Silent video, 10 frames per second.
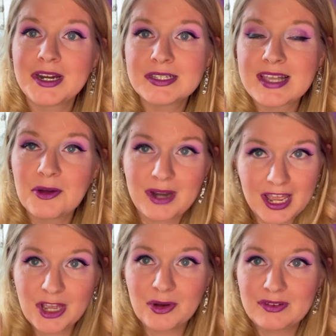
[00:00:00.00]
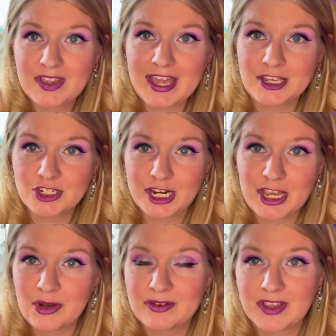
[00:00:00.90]
is that when I go on vacation, I
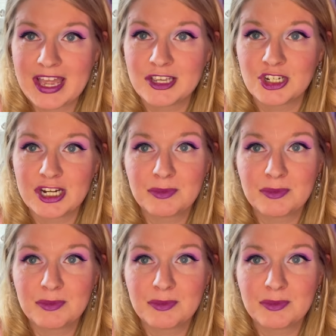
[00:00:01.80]
go on vacation.